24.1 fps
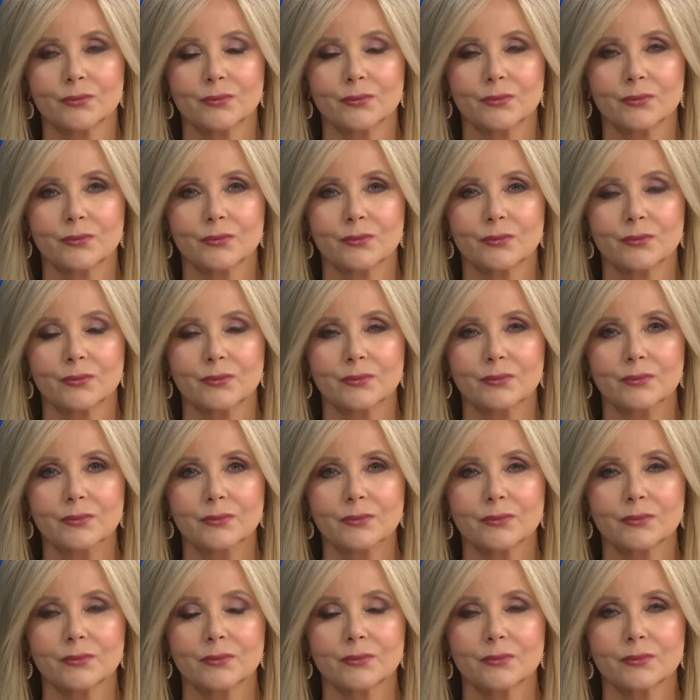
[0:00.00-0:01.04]

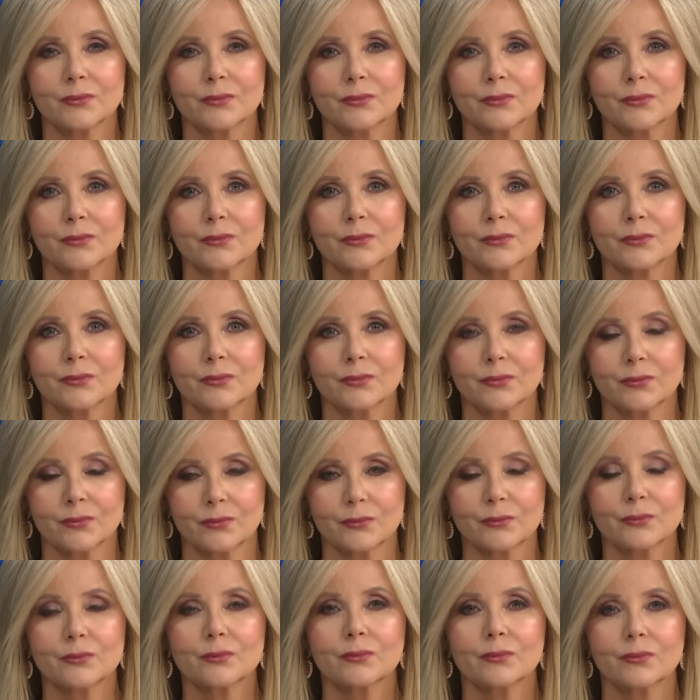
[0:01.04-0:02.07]

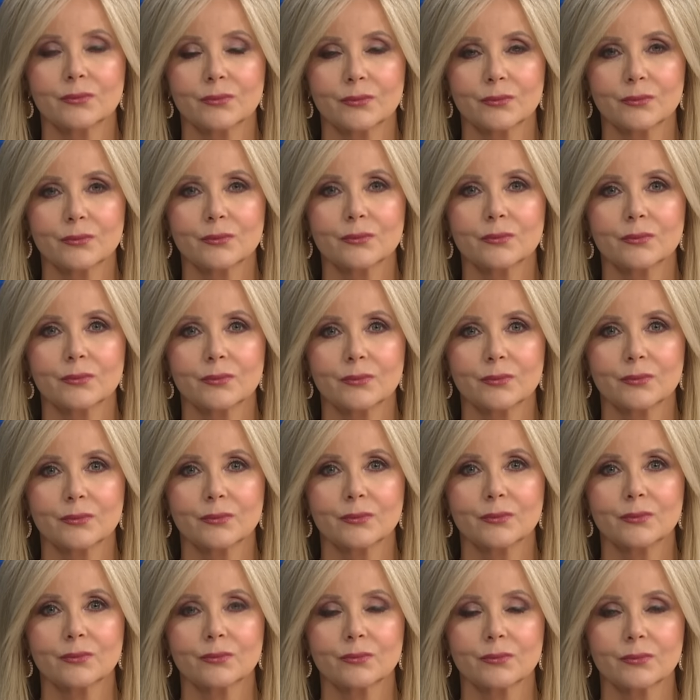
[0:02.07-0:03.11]

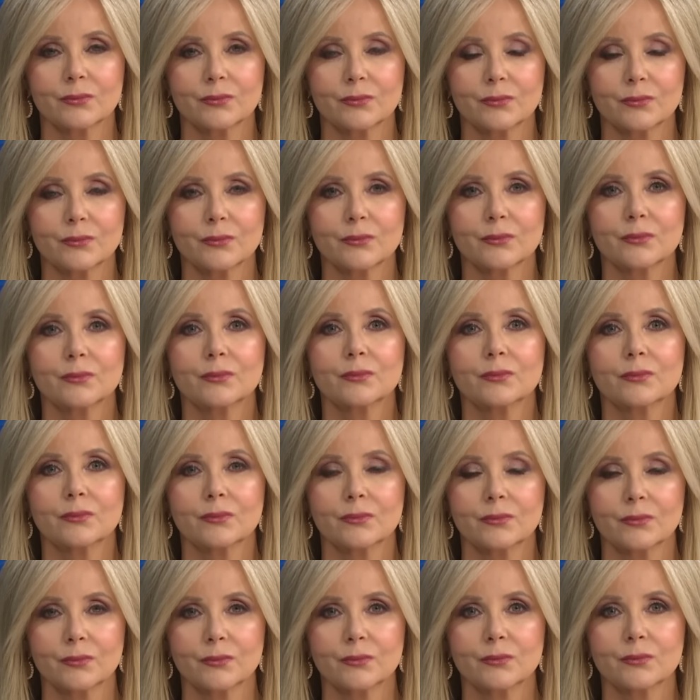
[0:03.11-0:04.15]

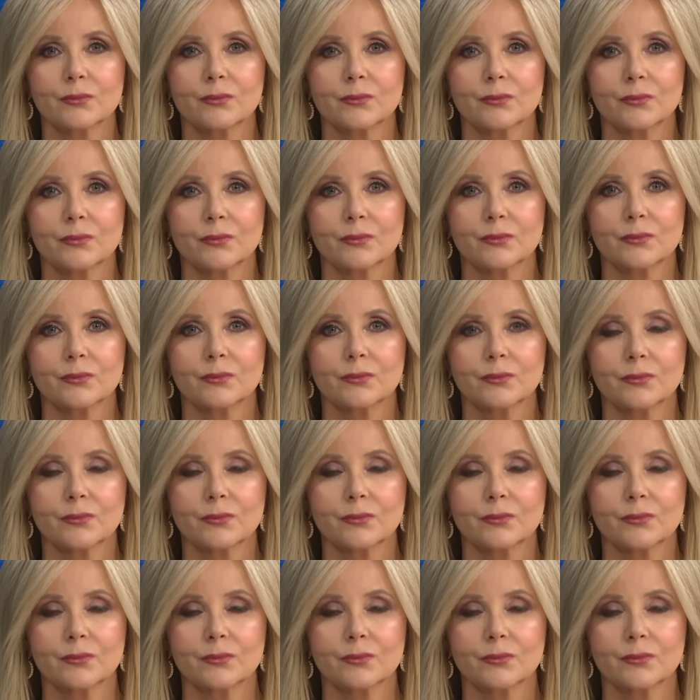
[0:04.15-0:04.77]
This person isn't speaking.